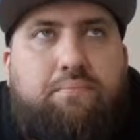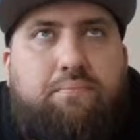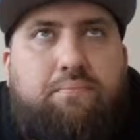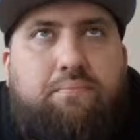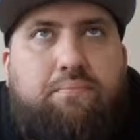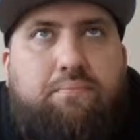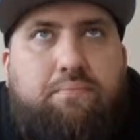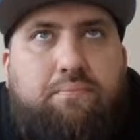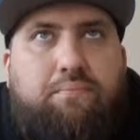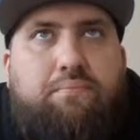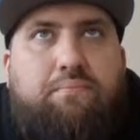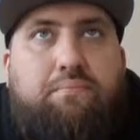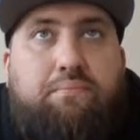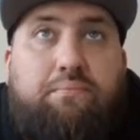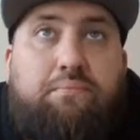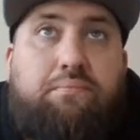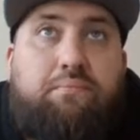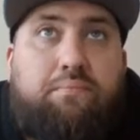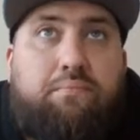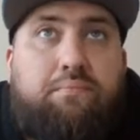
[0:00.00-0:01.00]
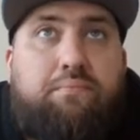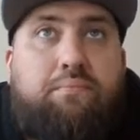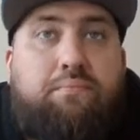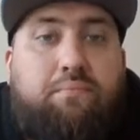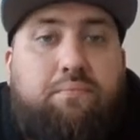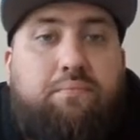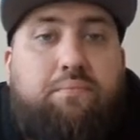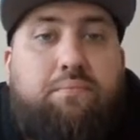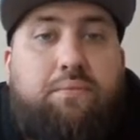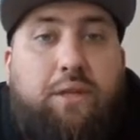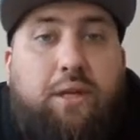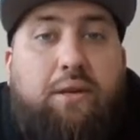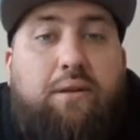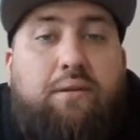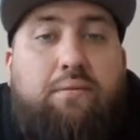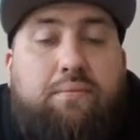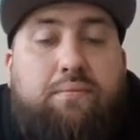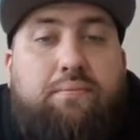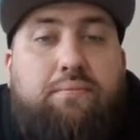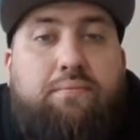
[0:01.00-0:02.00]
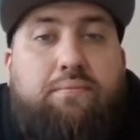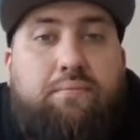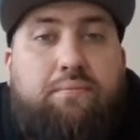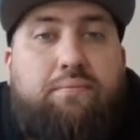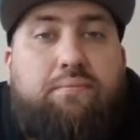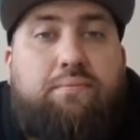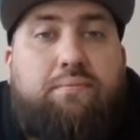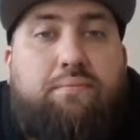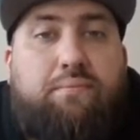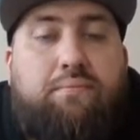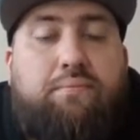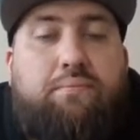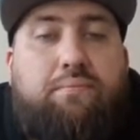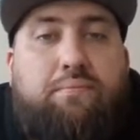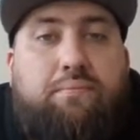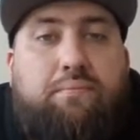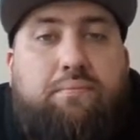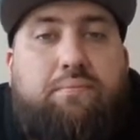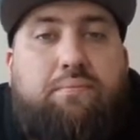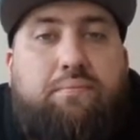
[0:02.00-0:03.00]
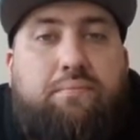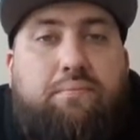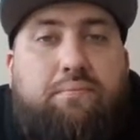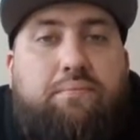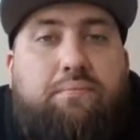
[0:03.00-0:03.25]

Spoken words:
[no speech]